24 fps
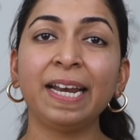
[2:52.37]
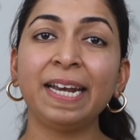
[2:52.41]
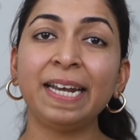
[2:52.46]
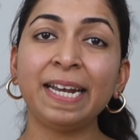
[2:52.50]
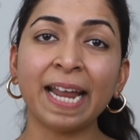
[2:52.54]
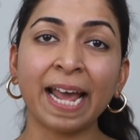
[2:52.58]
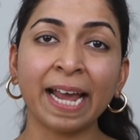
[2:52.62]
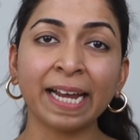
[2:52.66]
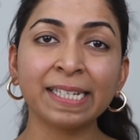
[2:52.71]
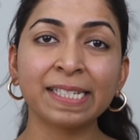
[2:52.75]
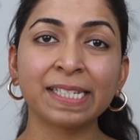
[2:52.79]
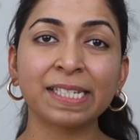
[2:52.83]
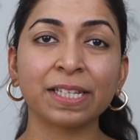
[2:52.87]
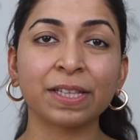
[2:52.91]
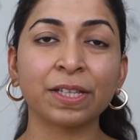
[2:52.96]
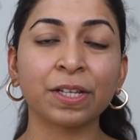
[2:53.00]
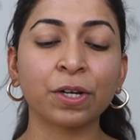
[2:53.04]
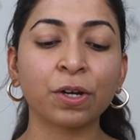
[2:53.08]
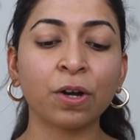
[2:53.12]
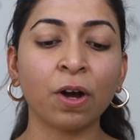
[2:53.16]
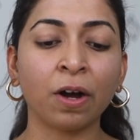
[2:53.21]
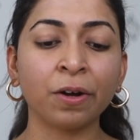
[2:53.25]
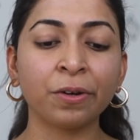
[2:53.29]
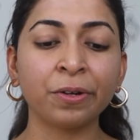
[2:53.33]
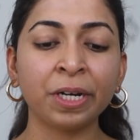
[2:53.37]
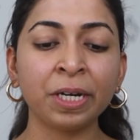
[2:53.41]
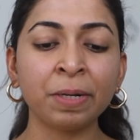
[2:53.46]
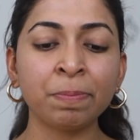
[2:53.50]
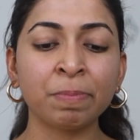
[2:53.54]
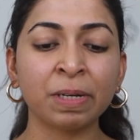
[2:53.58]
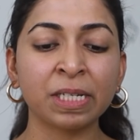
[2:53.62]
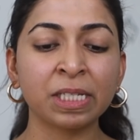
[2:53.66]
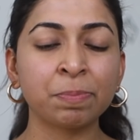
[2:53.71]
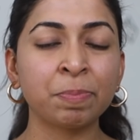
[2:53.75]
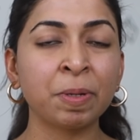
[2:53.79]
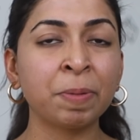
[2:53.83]
Next, the concrete
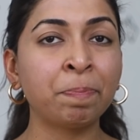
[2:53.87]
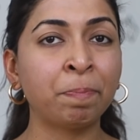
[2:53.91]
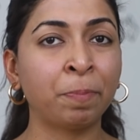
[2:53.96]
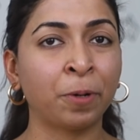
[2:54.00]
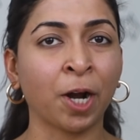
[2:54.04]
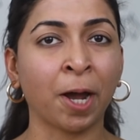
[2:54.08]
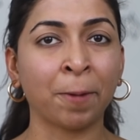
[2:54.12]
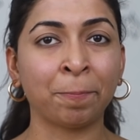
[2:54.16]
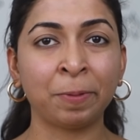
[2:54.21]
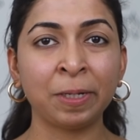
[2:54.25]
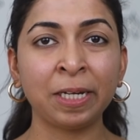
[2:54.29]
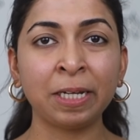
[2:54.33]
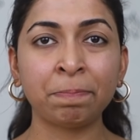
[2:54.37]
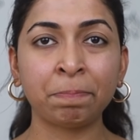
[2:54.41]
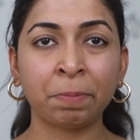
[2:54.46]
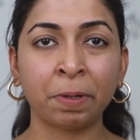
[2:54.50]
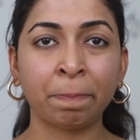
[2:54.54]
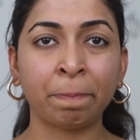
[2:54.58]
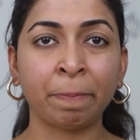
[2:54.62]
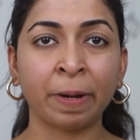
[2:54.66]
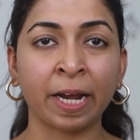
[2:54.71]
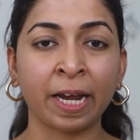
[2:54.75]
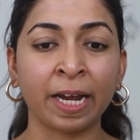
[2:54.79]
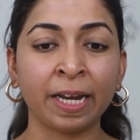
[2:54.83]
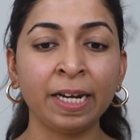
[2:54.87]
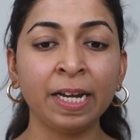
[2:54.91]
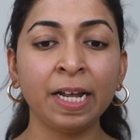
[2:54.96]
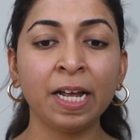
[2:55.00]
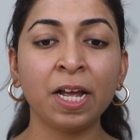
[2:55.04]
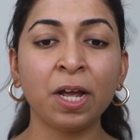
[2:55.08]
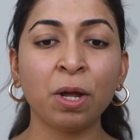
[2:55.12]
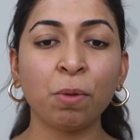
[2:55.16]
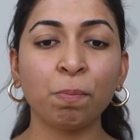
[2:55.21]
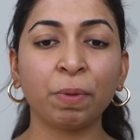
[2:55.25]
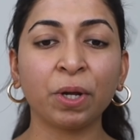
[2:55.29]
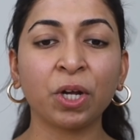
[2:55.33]
must be properly prepared
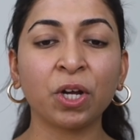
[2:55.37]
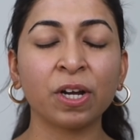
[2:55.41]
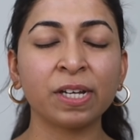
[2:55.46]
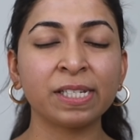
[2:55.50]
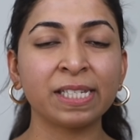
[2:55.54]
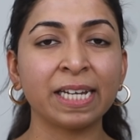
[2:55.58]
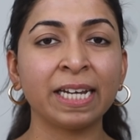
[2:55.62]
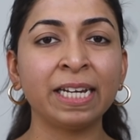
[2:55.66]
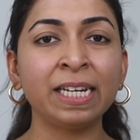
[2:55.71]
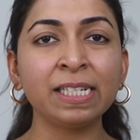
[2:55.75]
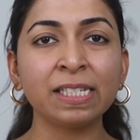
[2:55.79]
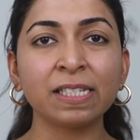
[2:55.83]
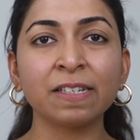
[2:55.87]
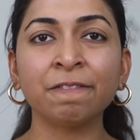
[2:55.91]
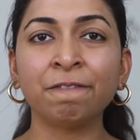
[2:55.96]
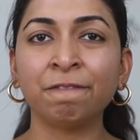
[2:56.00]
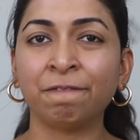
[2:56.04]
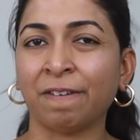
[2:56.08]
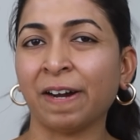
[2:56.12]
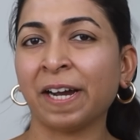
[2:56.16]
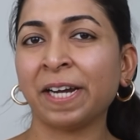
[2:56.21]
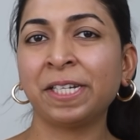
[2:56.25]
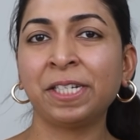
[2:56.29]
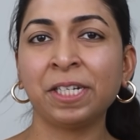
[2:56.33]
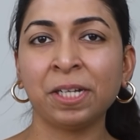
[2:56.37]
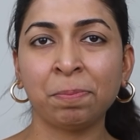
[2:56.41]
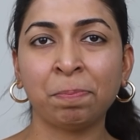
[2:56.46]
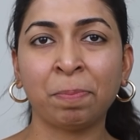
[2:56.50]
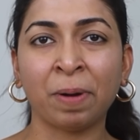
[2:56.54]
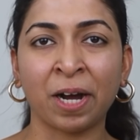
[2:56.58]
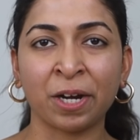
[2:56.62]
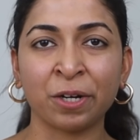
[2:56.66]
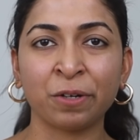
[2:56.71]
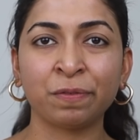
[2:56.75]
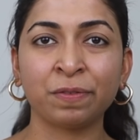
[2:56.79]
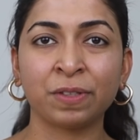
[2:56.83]
because it is a vital
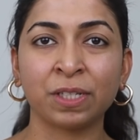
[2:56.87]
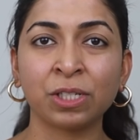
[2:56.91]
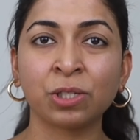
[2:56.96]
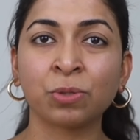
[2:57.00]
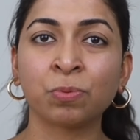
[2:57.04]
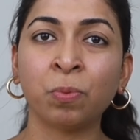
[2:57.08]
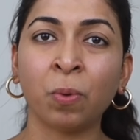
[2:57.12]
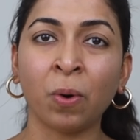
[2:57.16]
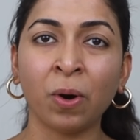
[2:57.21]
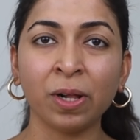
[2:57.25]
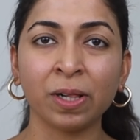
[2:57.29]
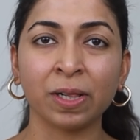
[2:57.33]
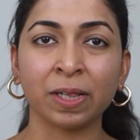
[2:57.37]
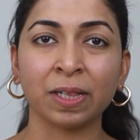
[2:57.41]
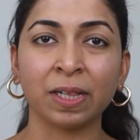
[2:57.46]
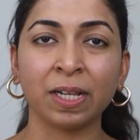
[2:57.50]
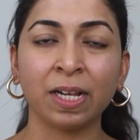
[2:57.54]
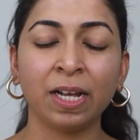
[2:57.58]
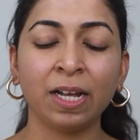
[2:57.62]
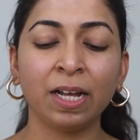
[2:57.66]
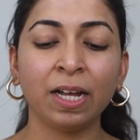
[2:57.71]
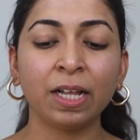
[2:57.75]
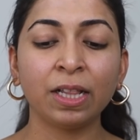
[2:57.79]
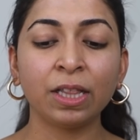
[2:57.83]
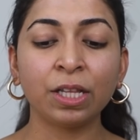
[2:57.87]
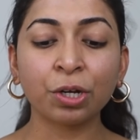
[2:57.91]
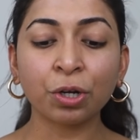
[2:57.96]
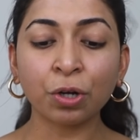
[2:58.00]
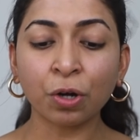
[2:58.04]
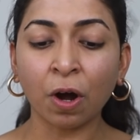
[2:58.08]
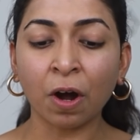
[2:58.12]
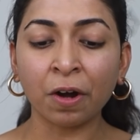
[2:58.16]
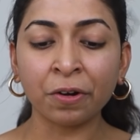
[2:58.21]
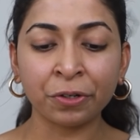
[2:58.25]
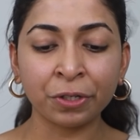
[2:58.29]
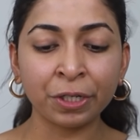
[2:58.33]
part of this wall the
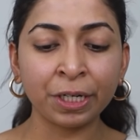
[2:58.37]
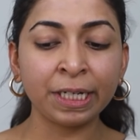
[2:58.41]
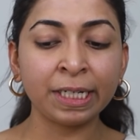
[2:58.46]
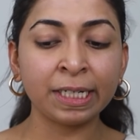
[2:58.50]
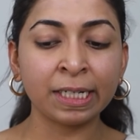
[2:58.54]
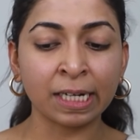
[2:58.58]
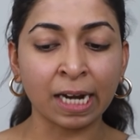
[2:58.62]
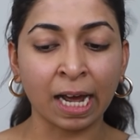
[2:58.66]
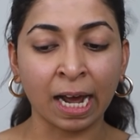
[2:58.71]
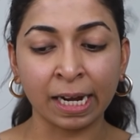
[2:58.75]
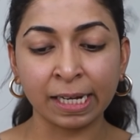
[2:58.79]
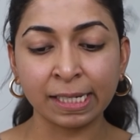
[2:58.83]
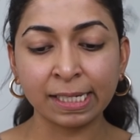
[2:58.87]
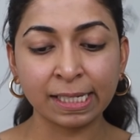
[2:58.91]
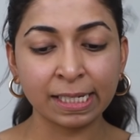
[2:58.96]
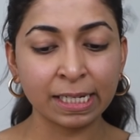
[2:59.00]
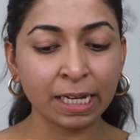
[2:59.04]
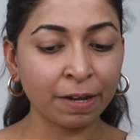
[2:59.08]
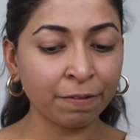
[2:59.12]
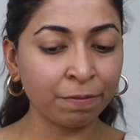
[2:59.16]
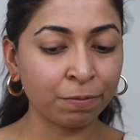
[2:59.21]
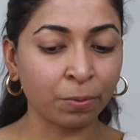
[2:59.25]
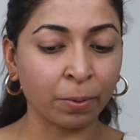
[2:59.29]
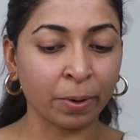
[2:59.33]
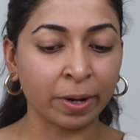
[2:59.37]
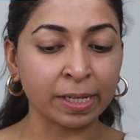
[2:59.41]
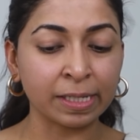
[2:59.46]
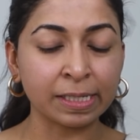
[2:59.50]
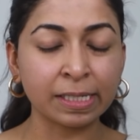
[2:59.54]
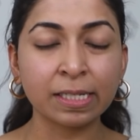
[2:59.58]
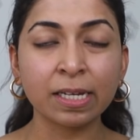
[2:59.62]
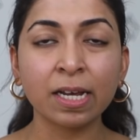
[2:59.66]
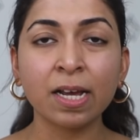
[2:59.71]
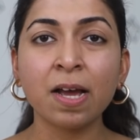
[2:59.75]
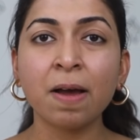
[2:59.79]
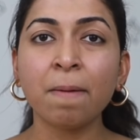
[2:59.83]
concrete in ICF
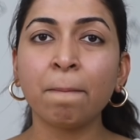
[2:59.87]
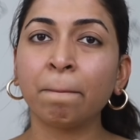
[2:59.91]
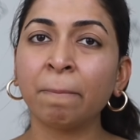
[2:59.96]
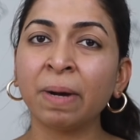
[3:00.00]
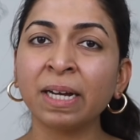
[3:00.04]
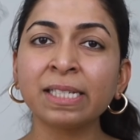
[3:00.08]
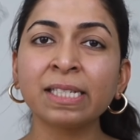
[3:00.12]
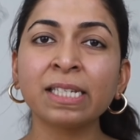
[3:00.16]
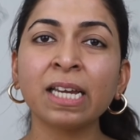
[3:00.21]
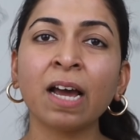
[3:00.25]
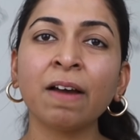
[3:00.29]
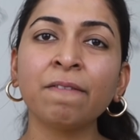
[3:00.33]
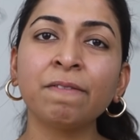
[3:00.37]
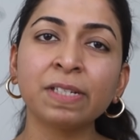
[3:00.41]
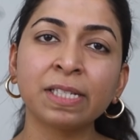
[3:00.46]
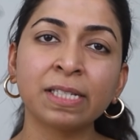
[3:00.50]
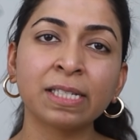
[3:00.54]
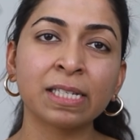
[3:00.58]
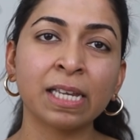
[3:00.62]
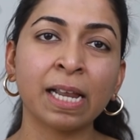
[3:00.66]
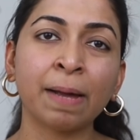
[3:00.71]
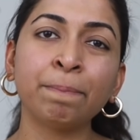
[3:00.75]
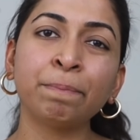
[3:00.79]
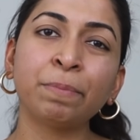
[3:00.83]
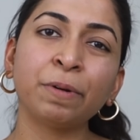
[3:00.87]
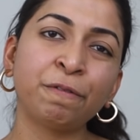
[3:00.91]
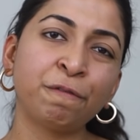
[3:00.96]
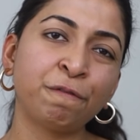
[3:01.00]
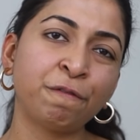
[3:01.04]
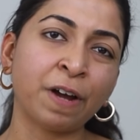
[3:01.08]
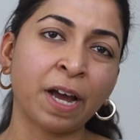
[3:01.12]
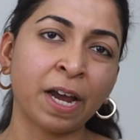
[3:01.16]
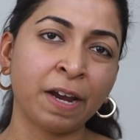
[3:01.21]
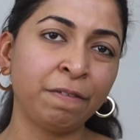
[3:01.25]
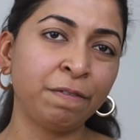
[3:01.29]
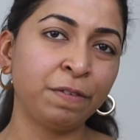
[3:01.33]
walls must have a slump of
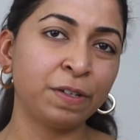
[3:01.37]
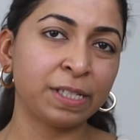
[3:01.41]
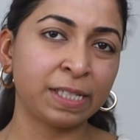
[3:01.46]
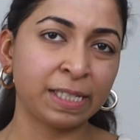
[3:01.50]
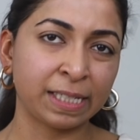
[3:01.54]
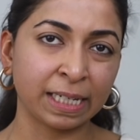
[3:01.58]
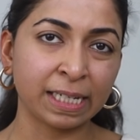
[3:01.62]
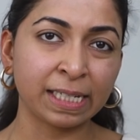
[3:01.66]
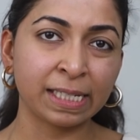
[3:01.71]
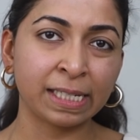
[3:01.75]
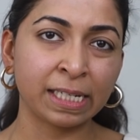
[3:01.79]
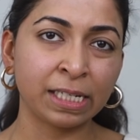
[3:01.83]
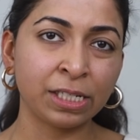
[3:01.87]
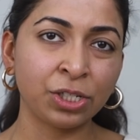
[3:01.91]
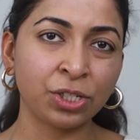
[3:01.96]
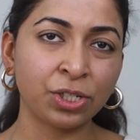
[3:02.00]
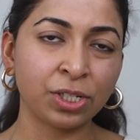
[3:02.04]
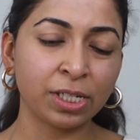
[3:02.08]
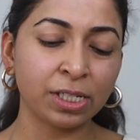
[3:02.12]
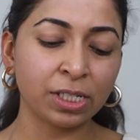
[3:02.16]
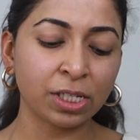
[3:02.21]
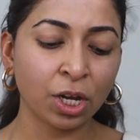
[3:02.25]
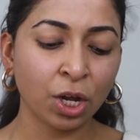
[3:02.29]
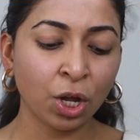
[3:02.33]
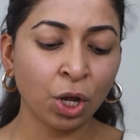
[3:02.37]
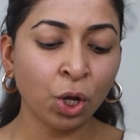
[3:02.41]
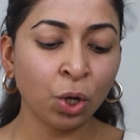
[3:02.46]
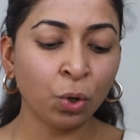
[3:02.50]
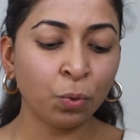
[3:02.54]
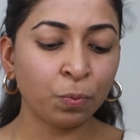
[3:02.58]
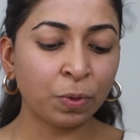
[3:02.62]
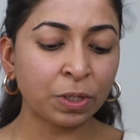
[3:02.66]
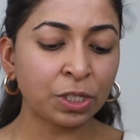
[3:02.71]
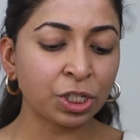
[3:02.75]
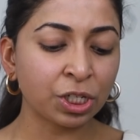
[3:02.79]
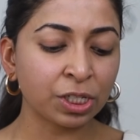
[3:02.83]
5 to 6 inches,
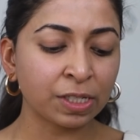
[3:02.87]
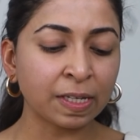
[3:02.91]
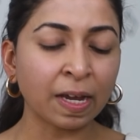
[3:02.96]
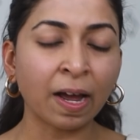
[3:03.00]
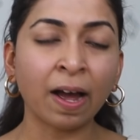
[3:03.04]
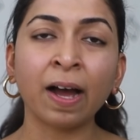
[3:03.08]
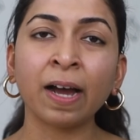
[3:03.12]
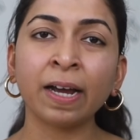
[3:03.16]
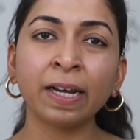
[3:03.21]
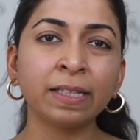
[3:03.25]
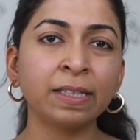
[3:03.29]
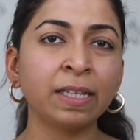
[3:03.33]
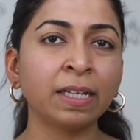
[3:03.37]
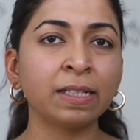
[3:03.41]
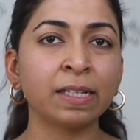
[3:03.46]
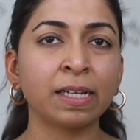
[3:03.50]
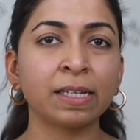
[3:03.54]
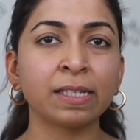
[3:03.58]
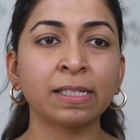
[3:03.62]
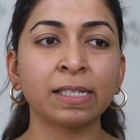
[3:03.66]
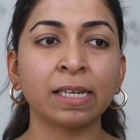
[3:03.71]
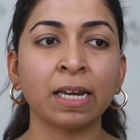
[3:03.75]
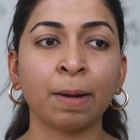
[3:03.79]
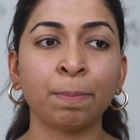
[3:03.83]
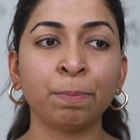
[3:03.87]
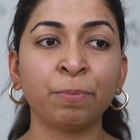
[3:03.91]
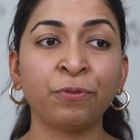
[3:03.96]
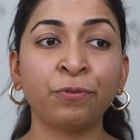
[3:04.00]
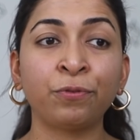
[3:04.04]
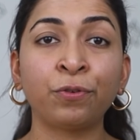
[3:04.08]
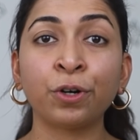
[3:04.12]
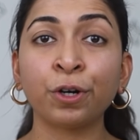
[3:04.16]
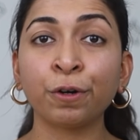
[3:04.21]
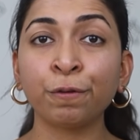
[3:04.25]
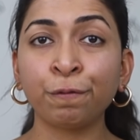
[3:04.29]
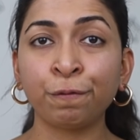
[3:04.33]
which is higher than the slump
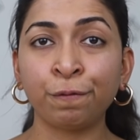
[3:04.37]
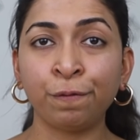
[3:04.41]
for a